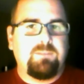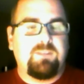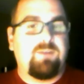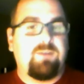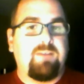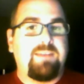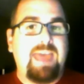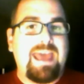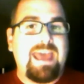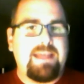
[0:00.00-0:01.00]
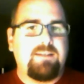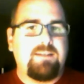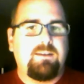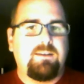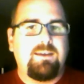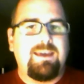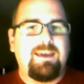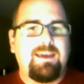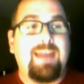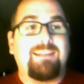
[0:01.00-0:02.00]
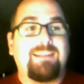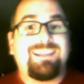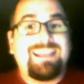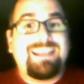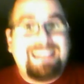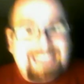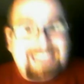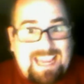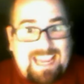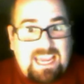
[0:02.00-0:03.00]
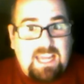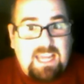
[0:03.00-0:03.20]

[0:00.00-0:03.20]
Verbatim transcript: He's 5'10, and he's thick.